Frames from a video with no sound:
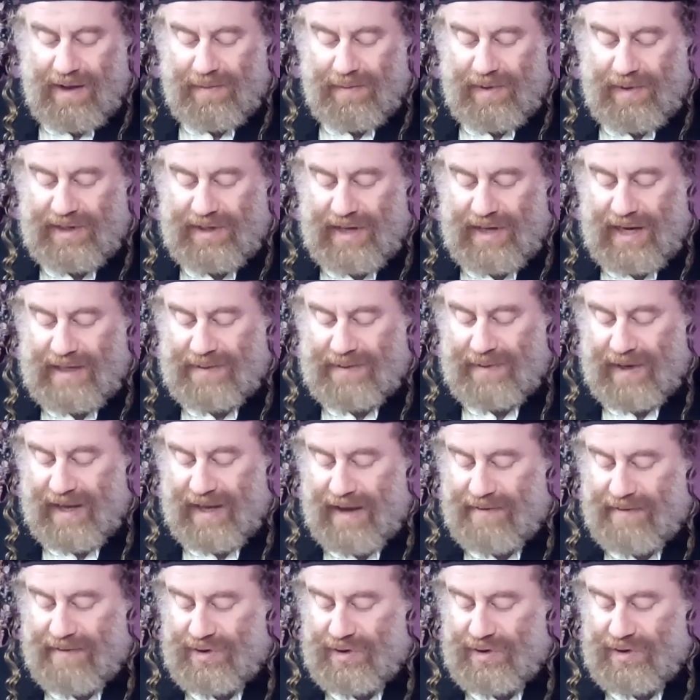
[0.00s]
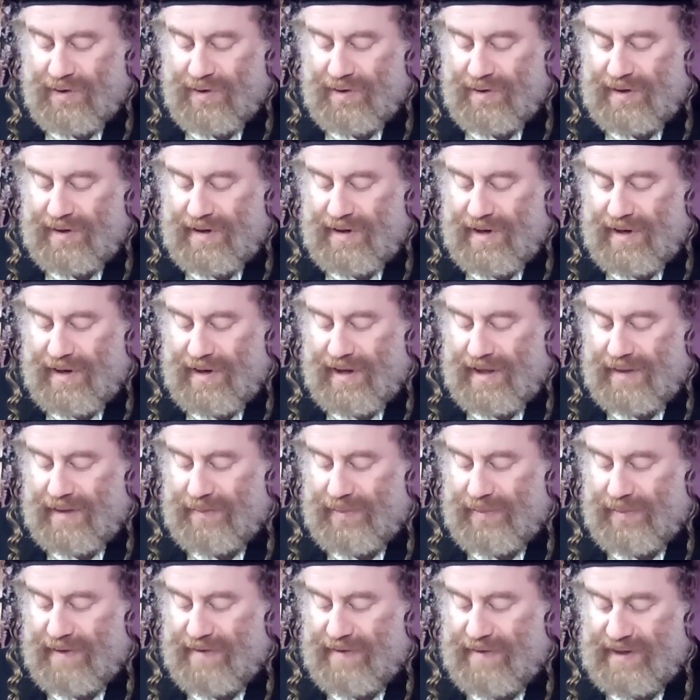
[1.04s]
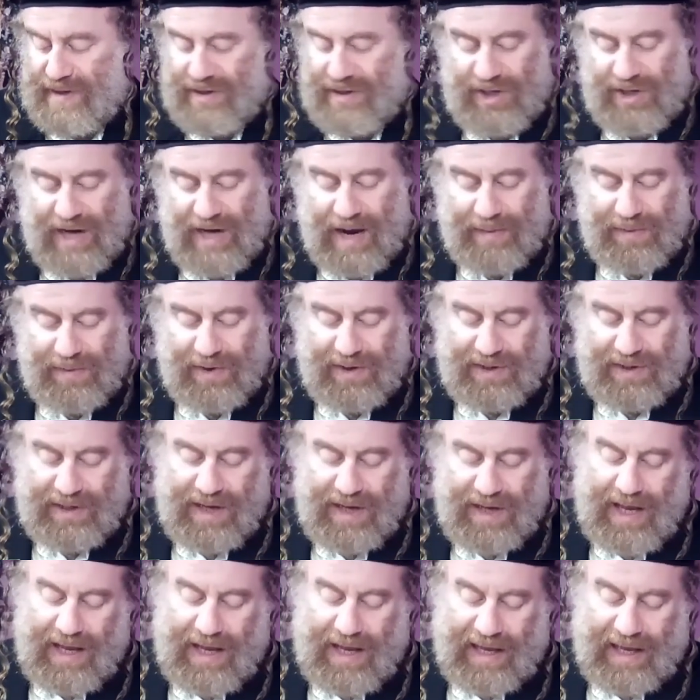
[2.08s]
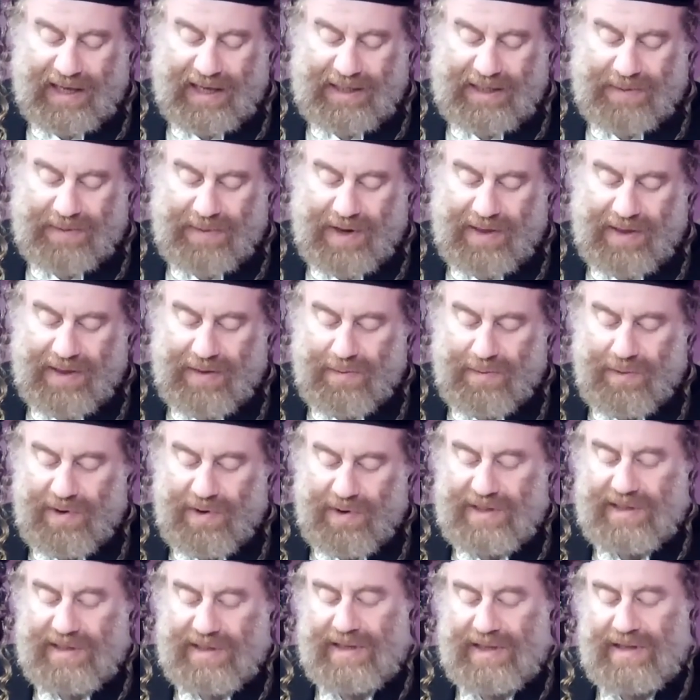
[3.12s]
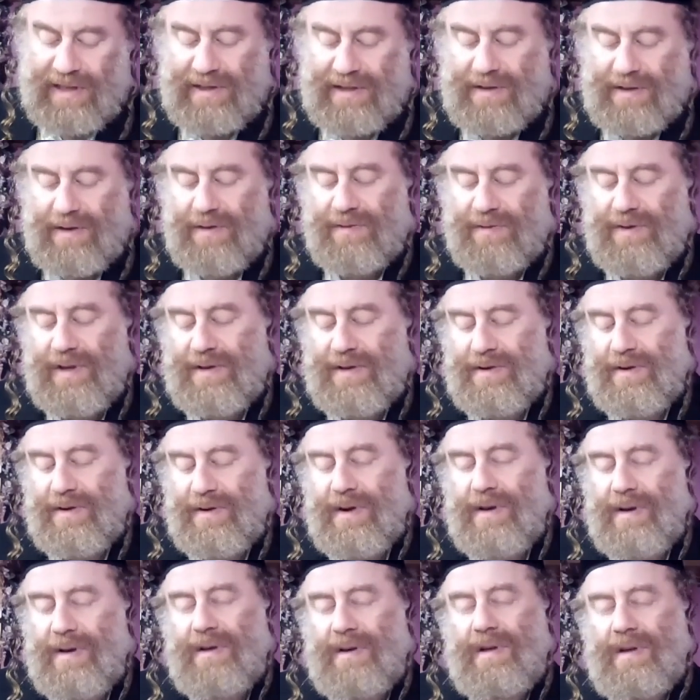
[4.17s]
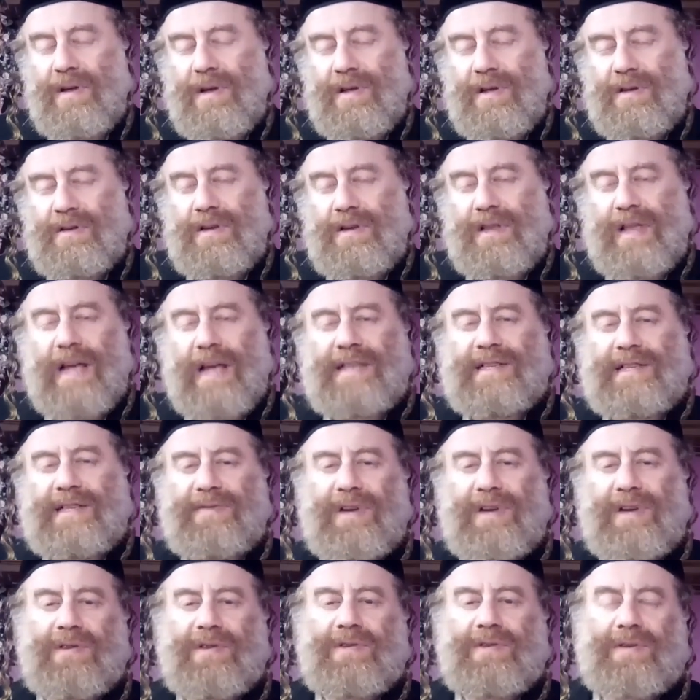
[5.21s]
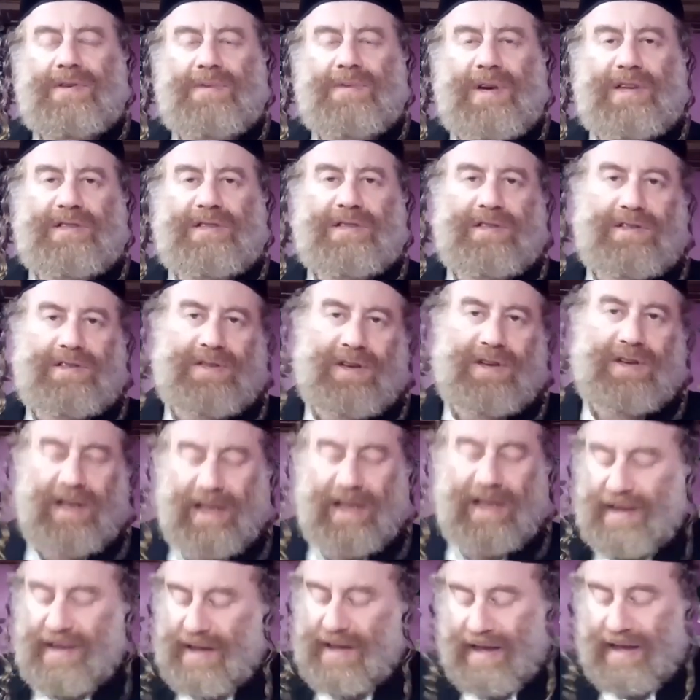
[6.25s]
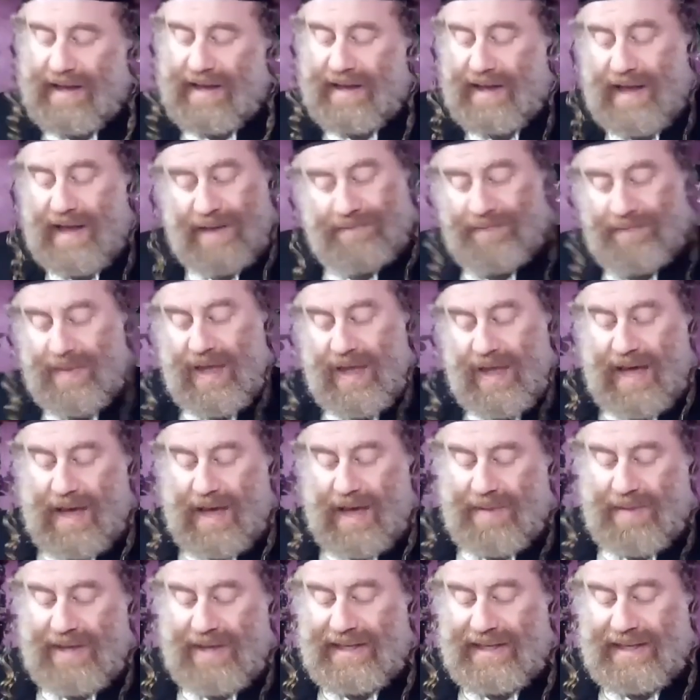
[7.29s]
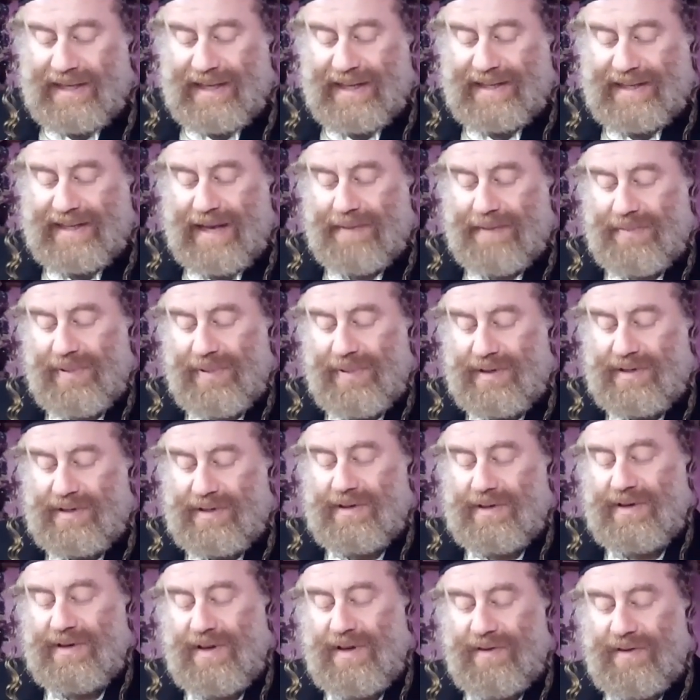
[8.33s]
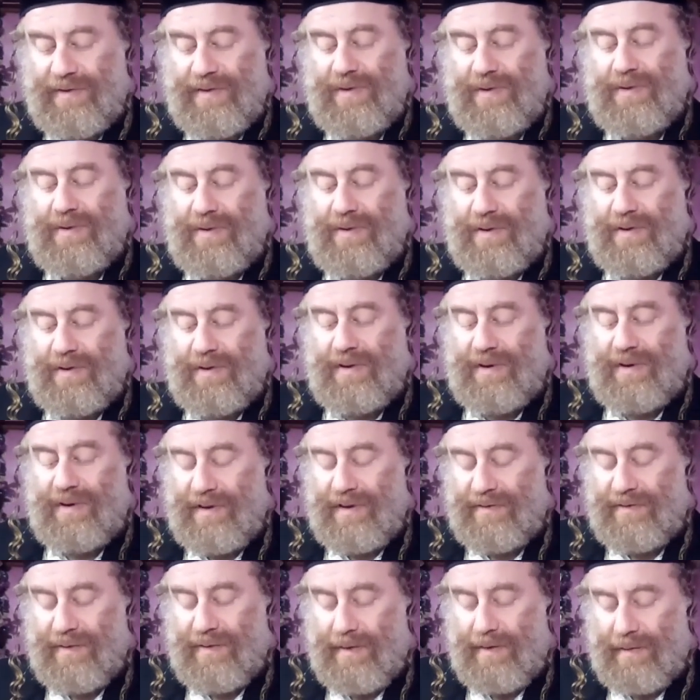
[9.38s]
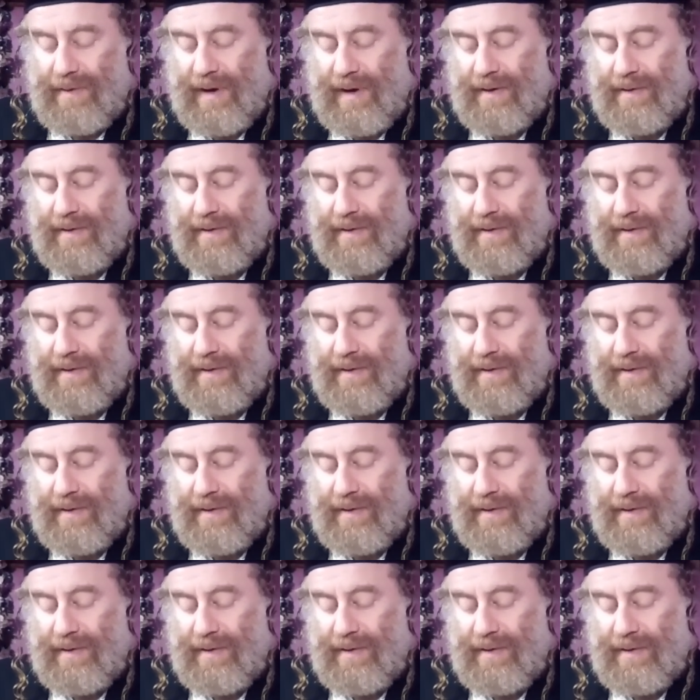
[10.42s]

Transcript: which, as we have shown uh, in the previous chapters, is among the worst sins of the Torah? So that's a very good question. So an, an amazing example. So if you, if we,